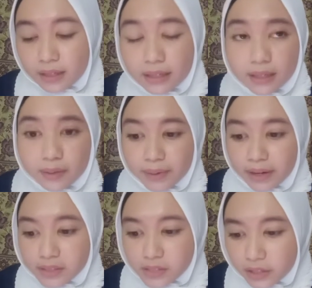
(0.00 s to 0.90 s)
My
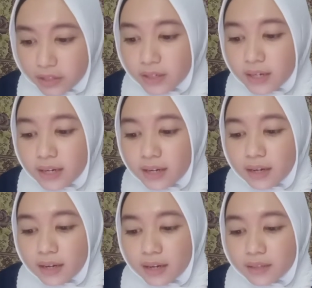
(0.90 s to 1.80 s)
answer,
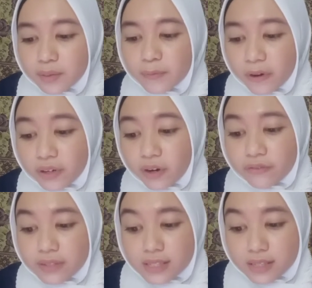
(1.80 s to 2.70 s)
the product of this